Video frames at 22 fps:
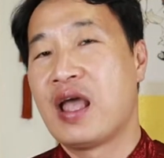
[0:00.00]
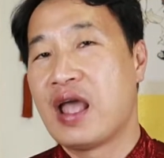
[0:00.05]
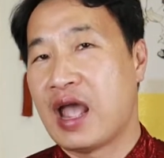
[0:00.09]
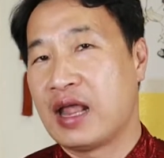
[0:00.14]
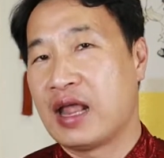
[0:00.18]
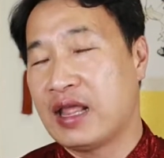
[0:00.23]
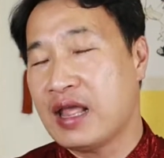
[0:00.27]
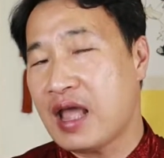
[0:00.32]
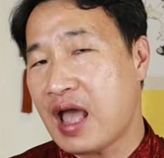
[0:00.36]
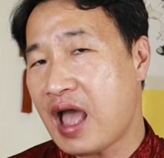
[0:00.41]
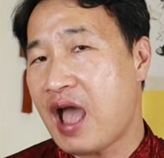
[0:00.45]

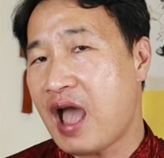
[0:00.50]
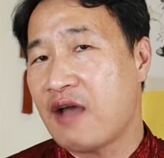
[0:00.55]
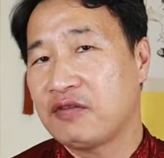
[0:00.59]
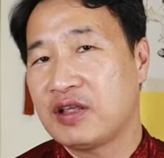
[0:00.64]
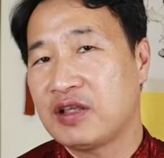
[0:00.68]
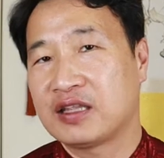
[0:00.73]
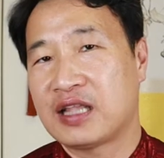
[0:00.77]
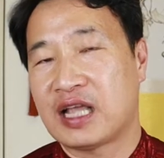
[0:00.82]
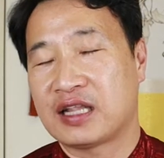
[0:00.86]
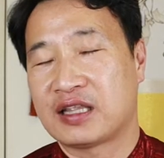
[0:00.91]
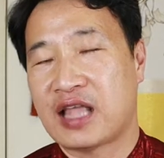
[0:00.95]
And then
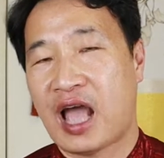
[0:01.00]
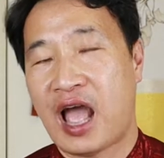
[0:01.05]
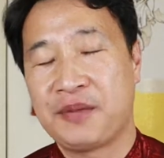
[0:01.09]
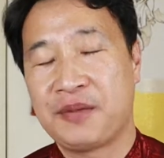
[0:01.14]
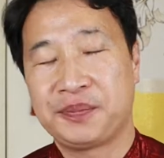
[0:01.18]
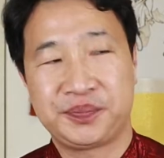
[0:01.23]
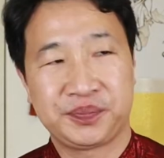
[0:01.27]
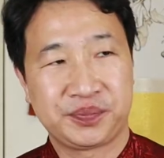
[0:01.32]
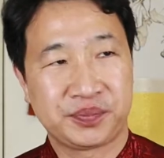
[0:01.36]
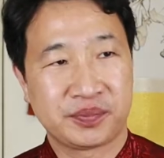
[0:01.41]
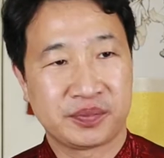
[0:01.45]
after that
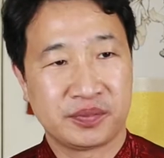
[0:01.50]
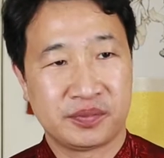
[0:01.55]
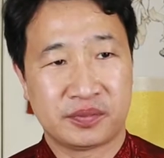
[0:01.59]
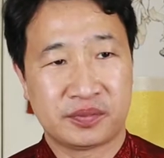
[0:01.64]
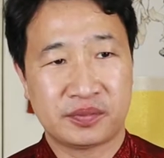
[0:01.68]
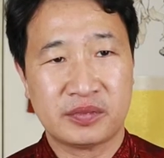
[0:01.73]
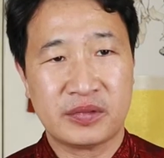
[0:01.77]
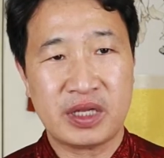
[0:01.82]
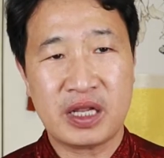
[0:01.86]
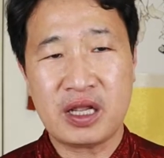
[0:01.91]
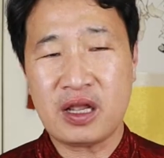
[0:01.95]
time,
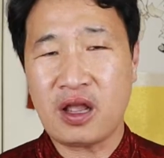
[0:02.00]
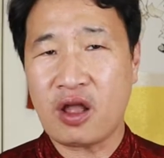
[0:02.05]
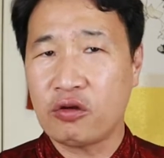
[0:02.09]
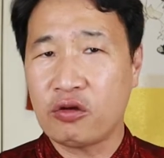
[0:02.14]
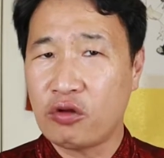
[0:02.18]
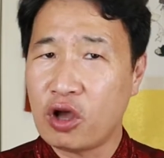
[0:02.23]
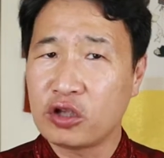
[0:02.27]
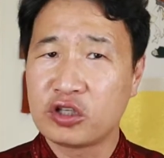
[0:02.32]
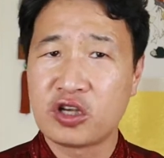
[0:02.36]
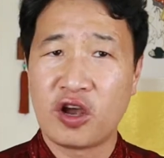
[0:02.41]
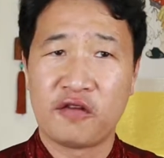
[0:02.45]

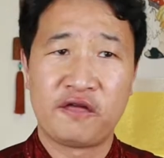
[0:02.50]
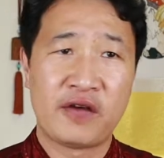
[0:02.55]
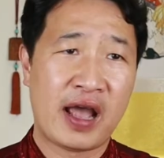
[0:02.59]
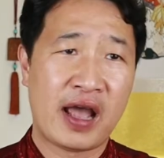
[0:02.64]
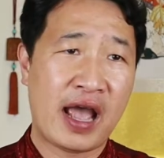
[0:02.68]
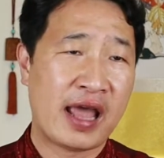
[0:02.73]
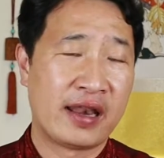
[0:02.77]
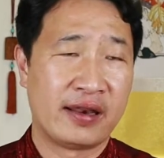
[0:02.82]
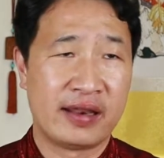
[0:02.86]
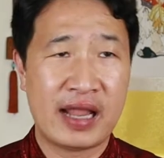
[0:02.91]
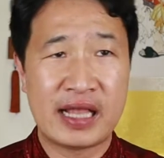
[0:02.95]
lots of
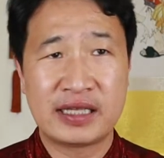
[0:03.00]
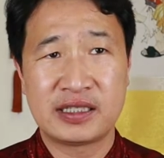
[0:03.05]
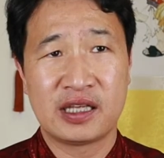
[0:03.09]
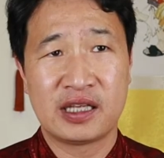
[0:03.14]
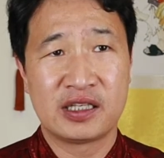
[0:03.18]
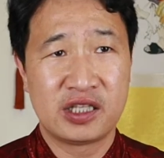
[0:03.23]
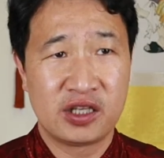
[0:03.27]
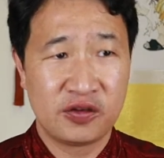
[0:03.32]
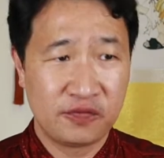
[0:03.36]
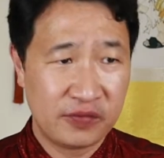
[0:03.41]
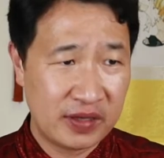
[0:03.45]

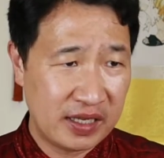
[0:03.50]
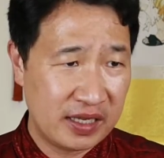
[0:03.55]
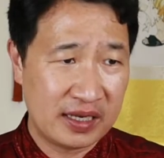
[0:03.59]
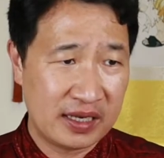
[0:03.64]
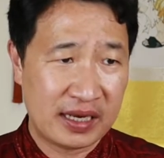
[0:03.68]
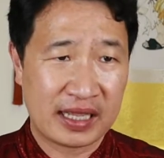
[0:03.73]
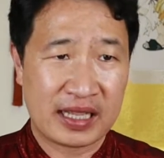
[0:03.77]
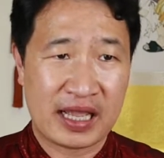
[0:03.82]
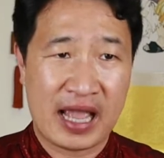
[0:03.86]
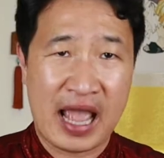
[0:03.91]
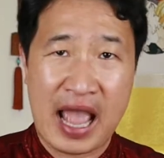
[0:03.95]
unnecessary
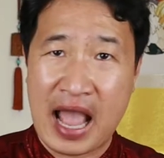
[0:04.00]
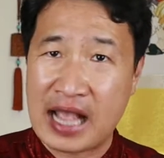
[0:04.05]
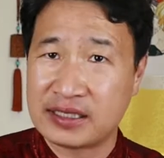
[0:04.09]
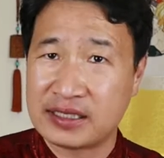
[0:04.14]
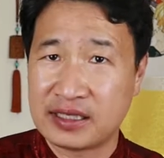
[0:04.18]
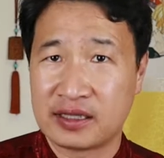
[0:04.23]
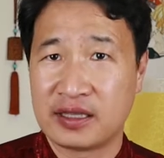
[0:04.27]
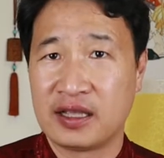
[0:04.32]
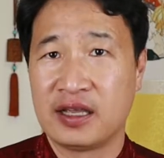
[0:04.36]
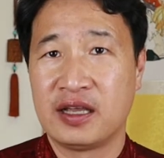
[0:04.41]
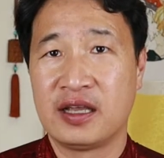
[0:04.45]
like
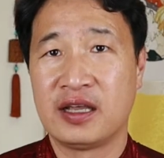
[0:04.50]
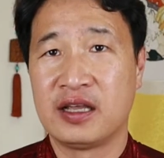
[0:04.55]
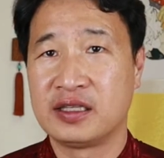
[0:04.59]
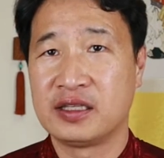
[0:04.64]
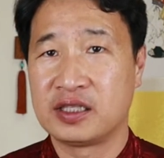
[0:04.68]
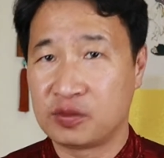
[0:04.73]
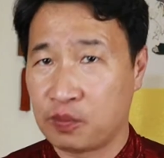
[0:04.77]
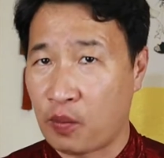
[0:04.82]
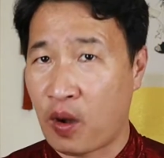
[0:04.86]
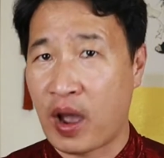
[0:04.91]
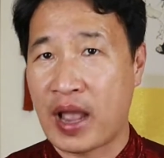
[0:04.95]

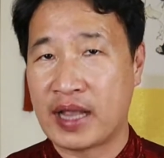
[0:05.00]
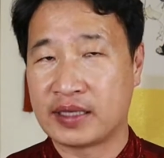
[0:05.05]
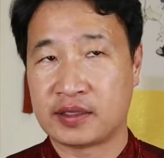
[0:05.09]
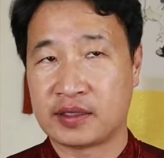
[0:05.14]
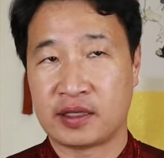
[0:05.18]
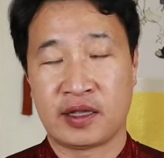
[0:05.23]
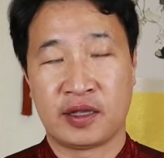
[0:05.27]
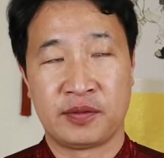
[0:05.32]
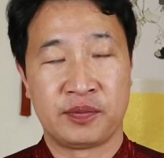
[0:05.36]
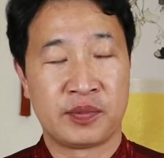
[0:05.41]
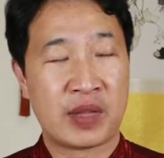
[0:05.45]
accidents, small
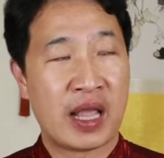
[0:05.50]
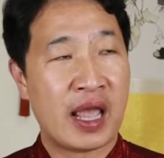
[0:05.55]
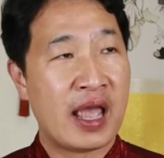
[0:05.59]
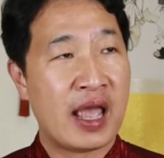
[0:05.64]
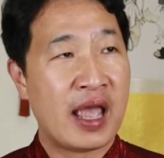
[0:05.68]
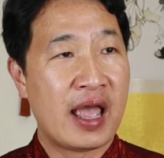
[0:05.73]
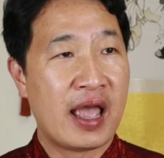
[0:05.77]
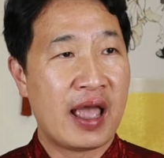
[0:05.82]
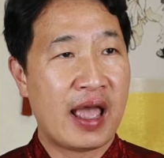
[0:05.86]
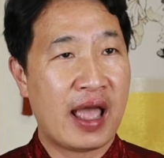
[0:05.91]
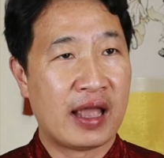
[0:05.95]
accident,
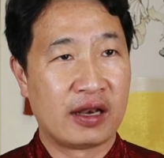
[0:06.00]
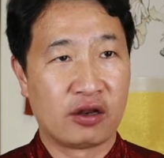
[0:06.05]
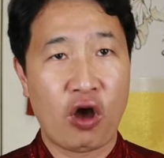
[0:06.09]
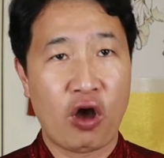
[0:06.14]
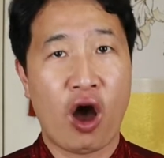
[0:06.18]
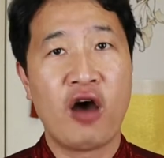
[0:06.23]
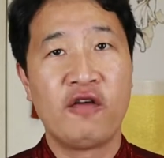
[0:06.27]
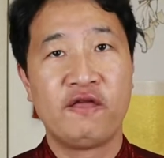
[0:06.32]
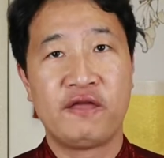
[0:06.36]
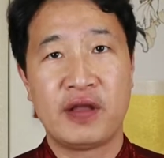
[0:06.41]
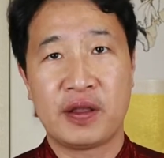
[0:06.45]
and
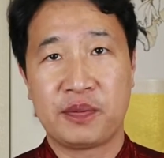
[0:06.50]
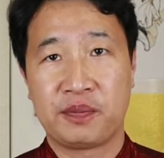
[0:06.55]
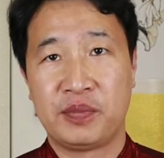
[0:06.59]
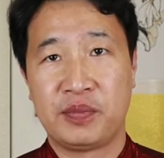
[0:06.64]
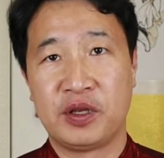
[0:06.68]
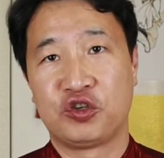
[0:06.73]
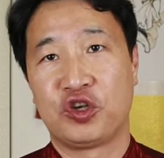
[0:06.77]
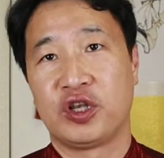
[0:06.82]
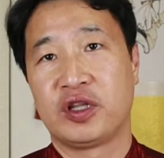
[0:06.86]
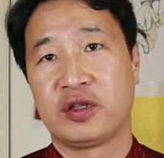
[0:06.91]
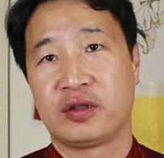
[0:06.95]
conflict
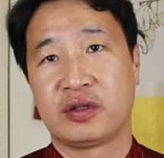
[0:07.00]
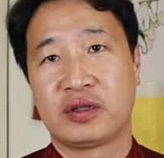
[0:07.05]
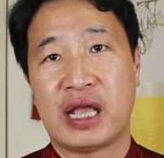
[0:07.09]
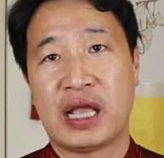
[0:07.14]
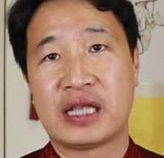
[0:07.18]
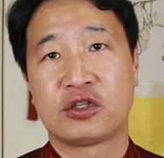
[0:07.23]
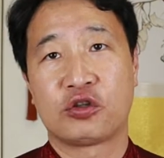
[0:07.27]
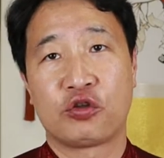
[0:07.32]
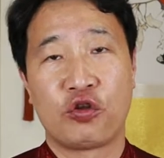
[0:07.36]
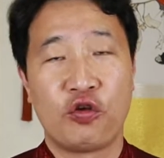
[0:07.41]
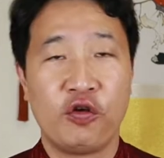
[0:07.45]
between
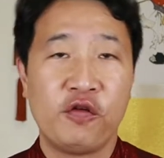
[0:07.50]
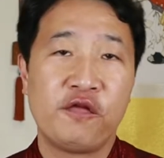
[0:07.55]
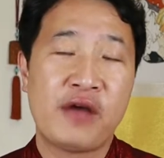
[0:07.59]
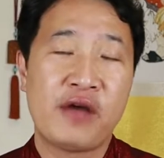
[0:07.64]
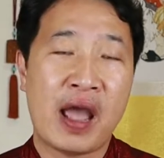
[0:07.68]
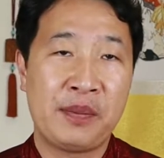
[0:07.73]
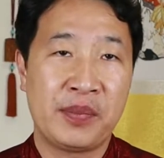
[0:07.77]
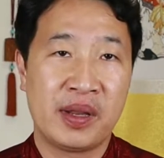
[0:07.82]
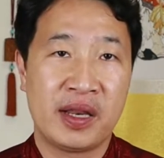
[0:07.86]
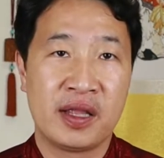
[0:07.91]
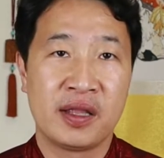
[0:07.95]
those 2
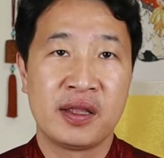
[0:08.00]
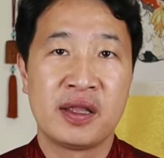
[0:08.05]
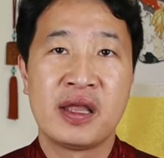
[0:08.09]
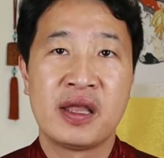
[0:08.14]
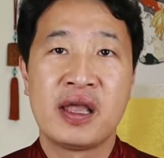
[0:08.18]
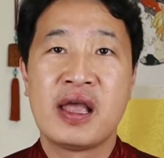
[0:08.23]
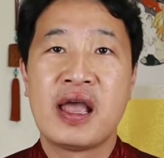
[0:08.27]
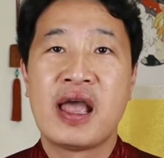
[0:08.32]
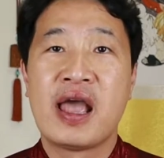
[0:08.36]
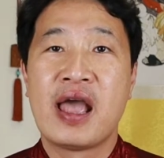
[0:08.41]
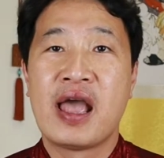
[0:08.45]
families.
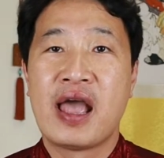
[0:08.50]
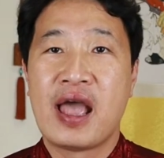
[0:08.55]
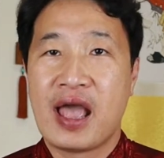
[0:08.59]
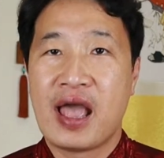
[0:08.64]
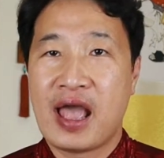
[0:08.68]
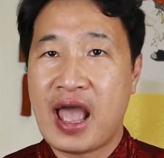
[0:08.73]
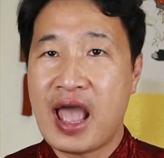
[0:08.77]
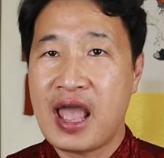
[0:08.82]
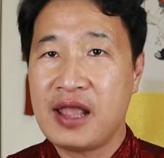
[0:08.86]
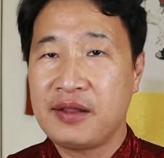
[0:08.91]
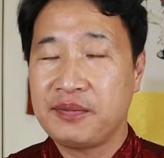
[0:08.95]

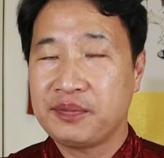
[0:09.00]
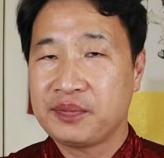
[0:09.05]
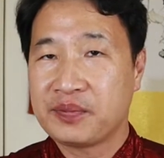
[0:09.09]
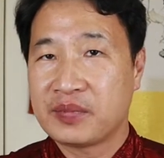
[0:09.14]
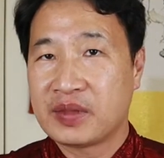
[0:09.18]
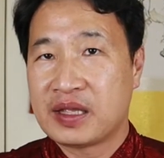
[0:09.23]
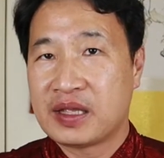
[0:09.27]
And